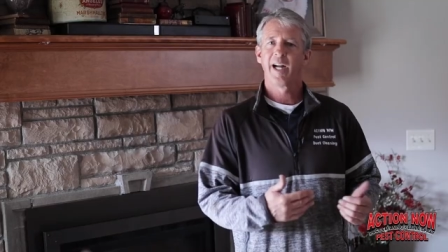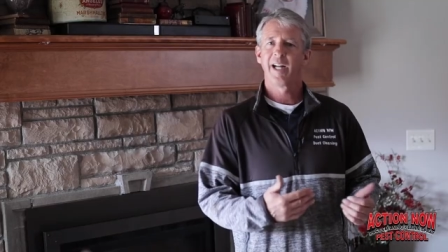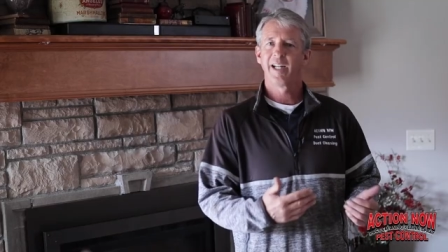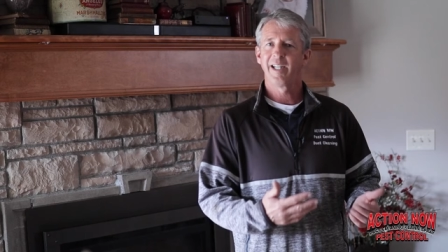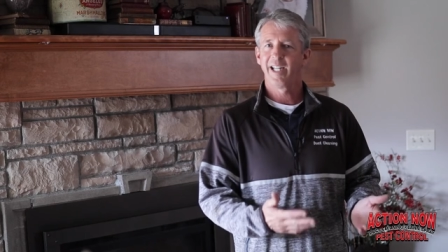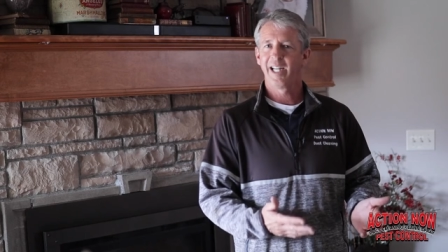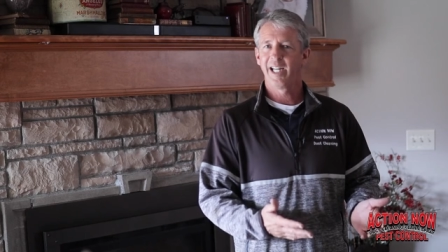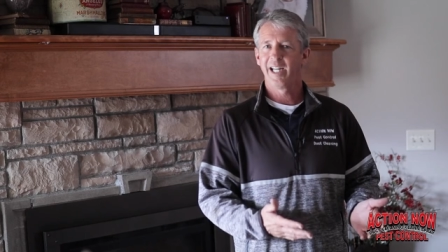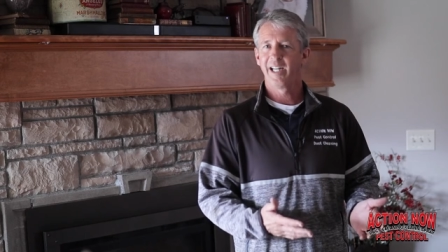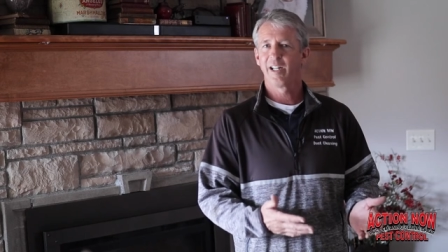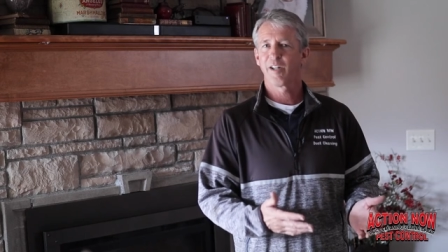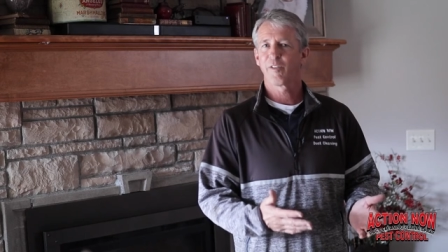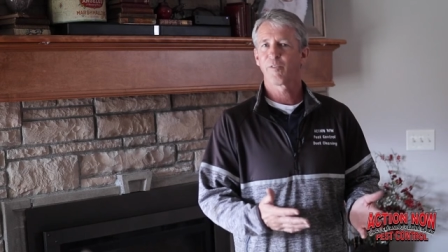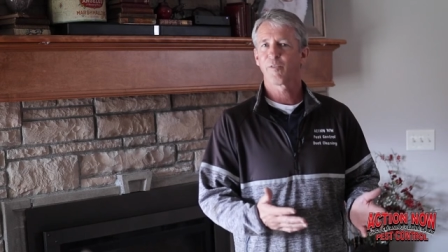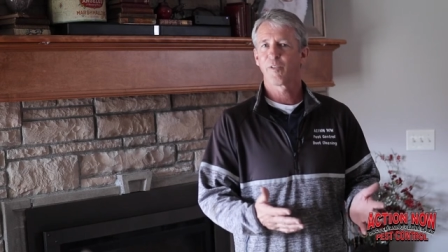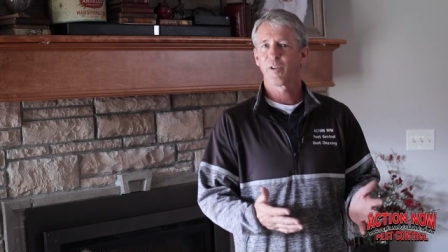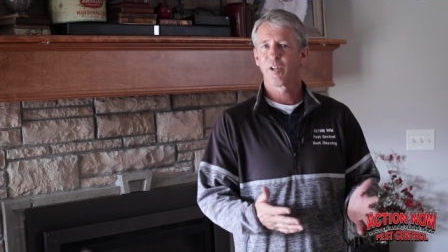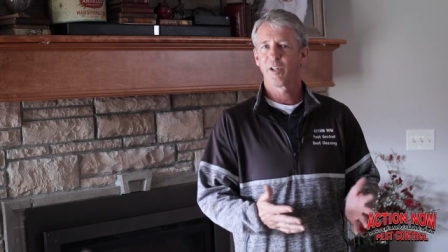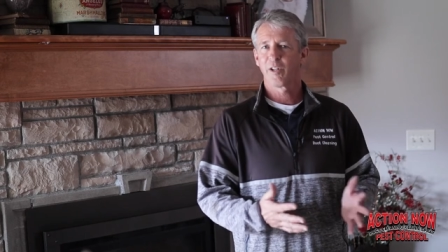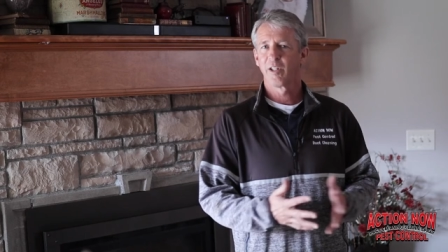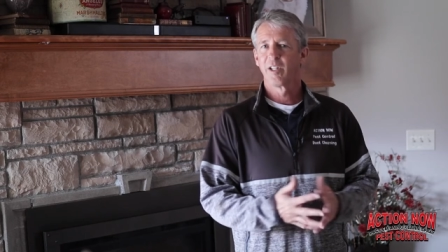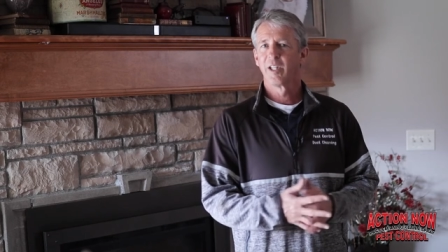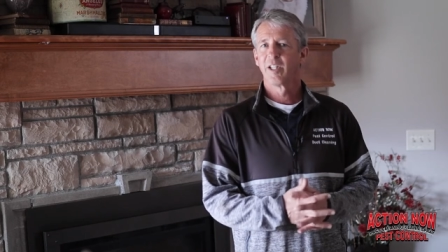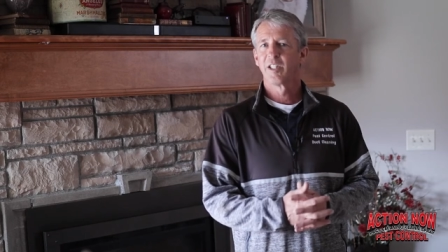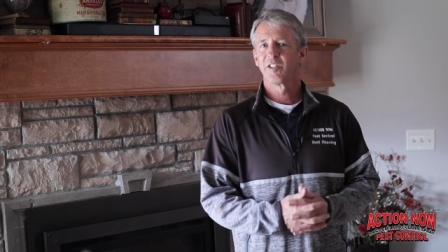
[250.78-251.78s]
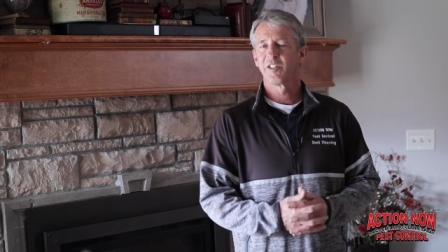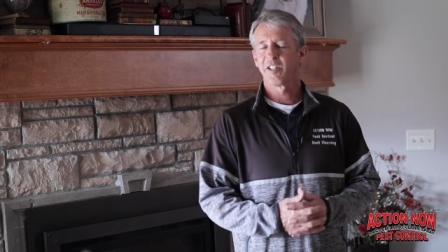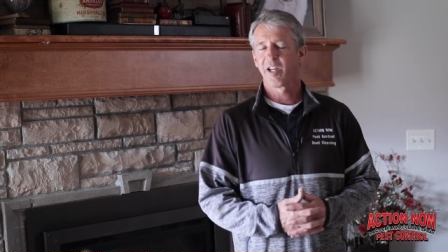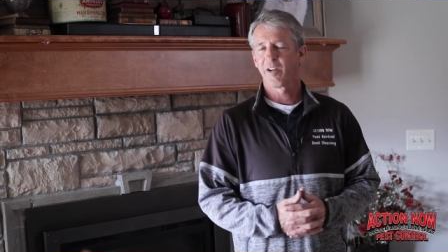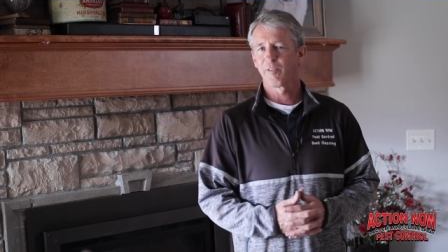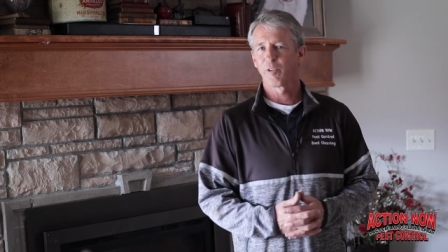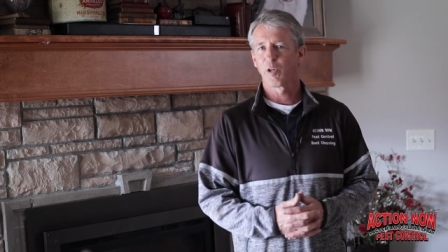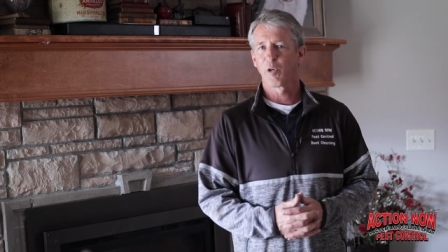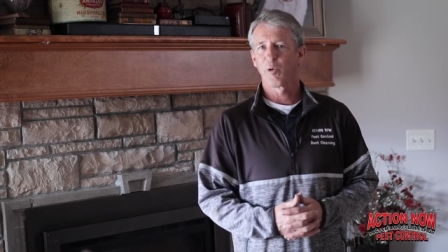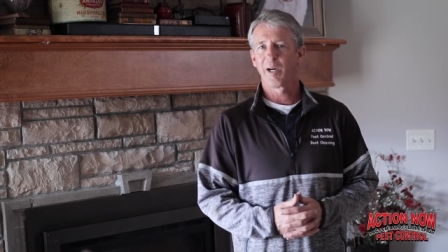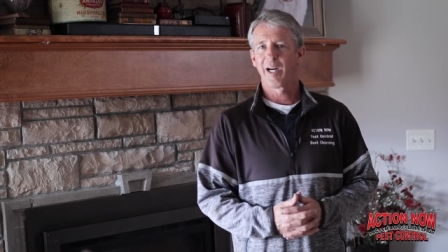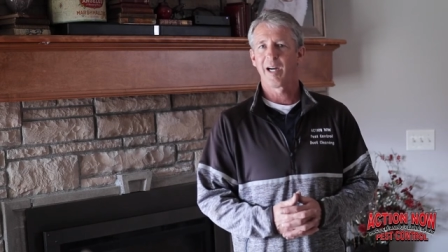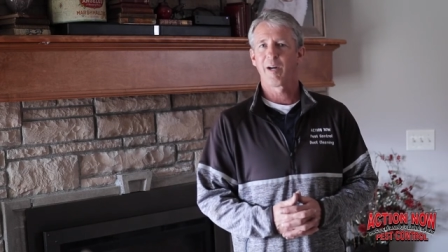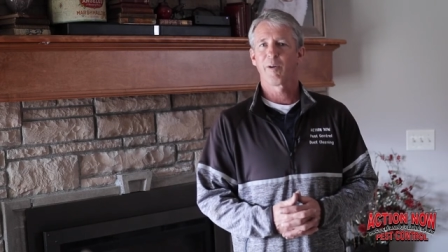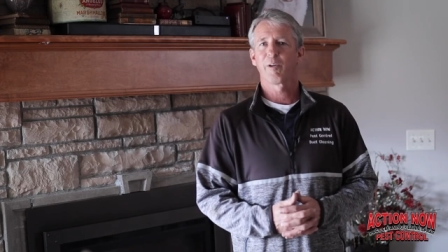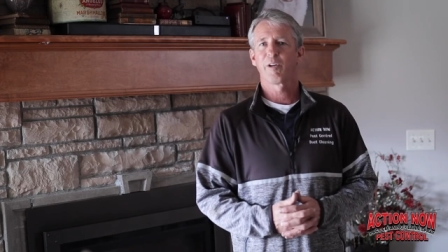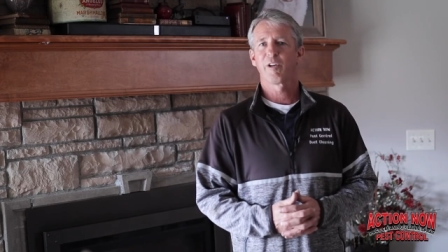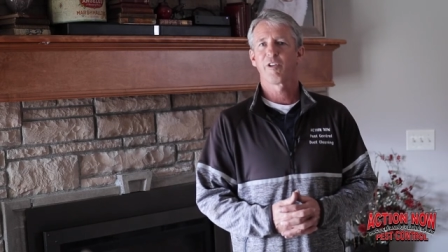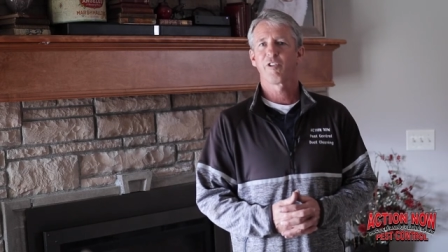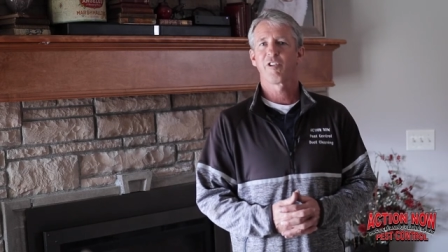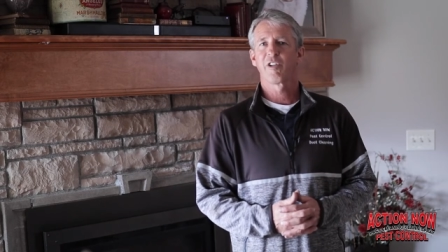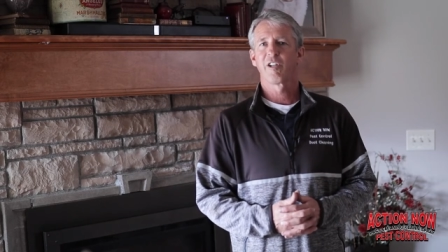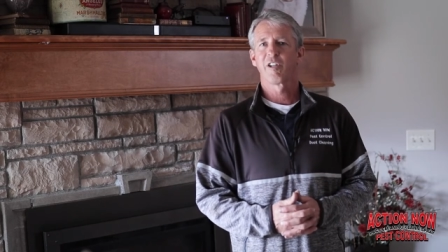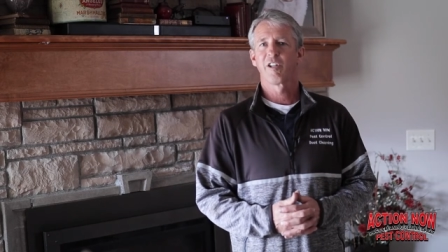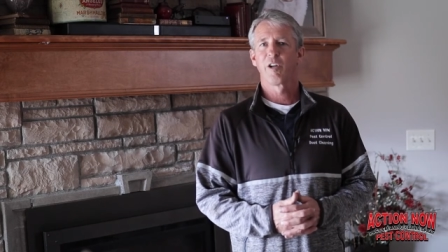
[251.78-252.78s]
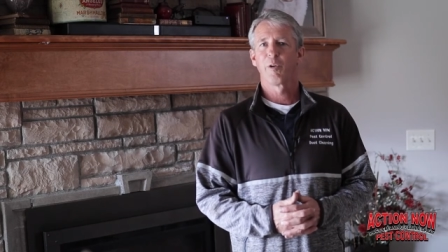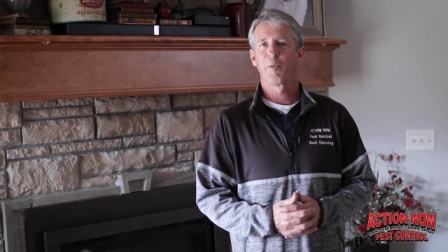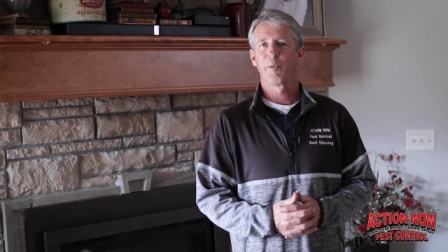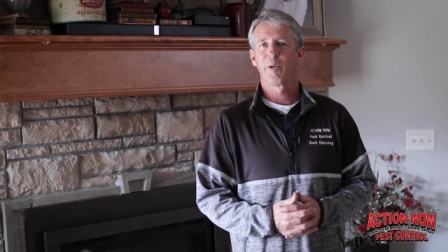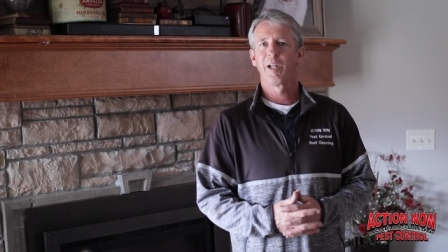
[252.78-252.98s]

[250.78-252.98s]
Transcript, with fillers: and heat it for several hours until